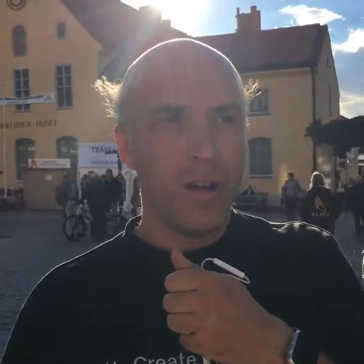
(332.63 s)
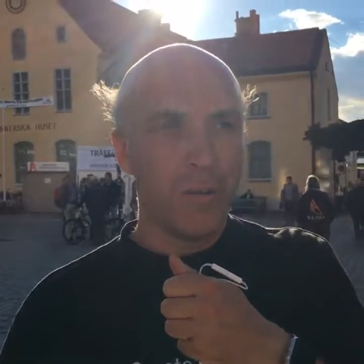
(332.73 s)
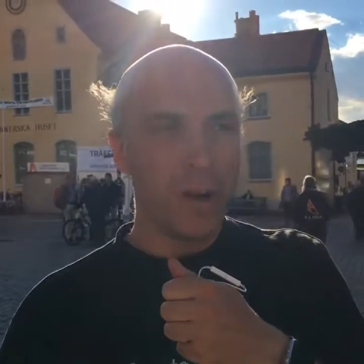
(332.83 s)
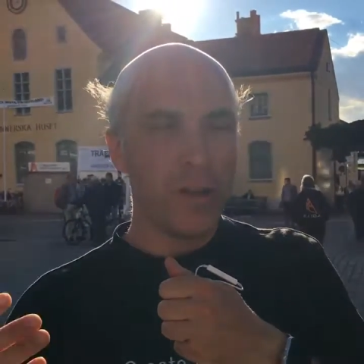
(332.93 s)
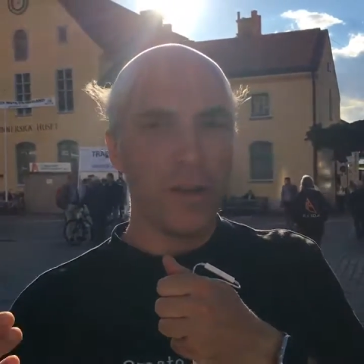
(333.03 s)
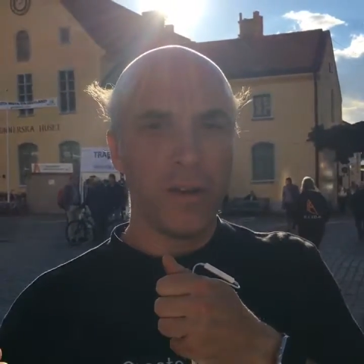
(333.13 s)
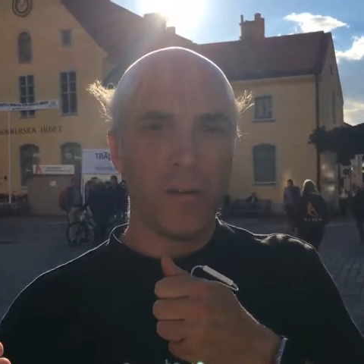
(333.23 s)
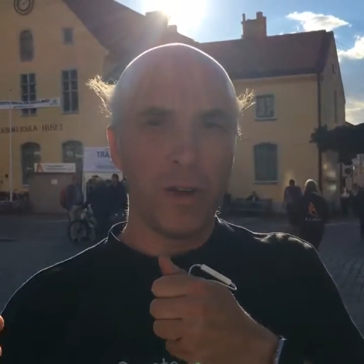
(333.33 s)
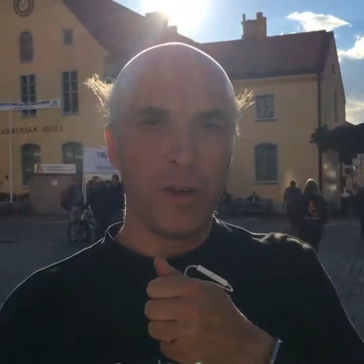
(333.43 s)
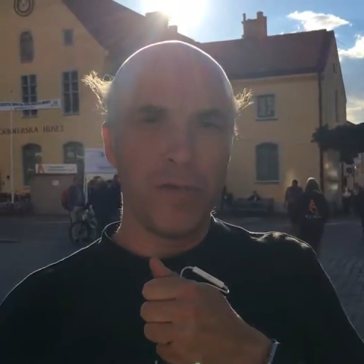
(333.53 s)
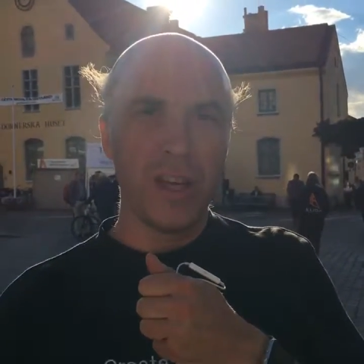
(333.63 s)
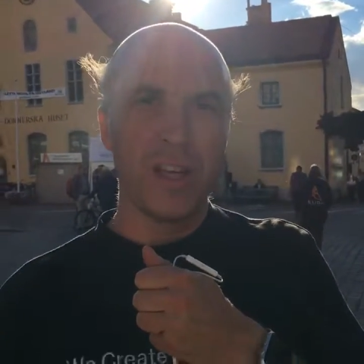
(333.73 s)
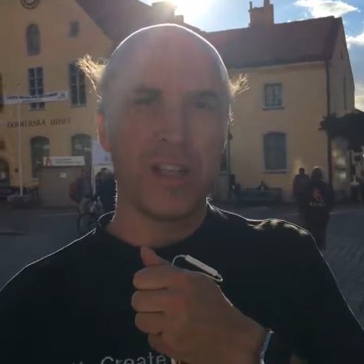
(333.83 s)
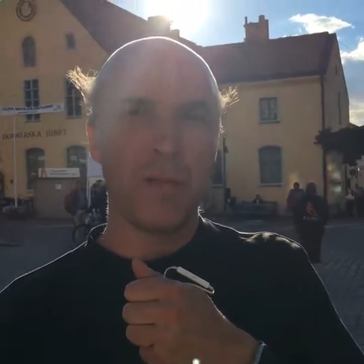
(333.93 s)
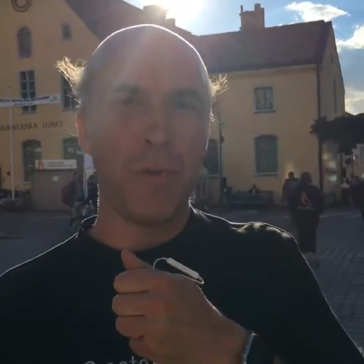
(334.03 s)
What do you
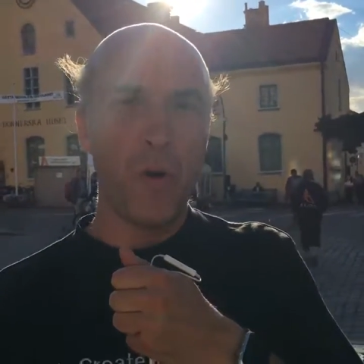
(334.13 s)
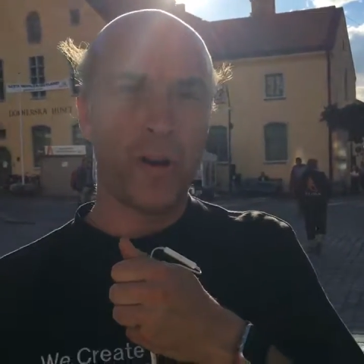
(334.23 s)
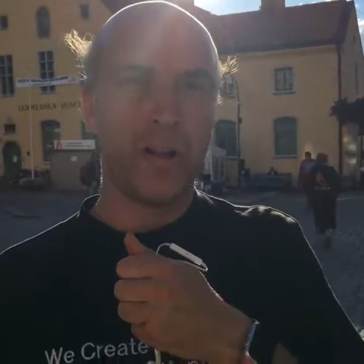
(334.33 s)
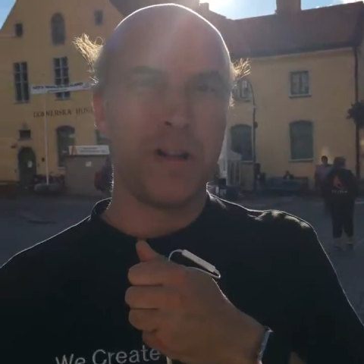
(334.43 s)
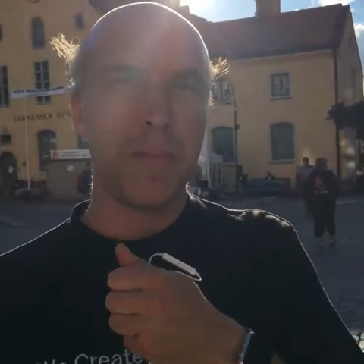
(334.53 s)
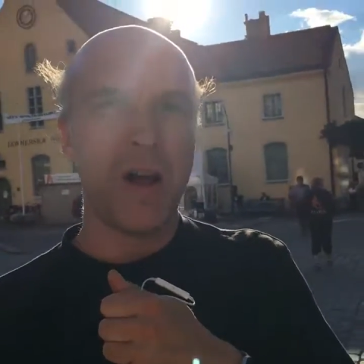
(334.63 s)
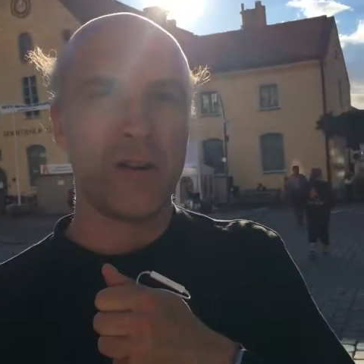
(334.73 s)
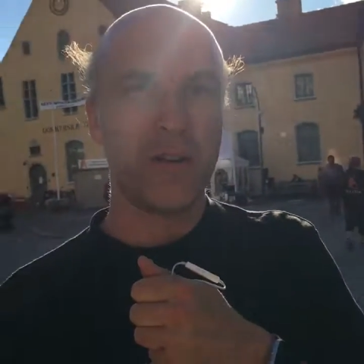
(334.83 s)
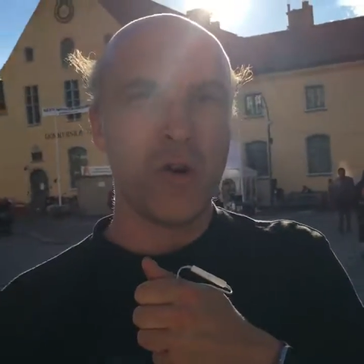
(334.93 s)
think is important about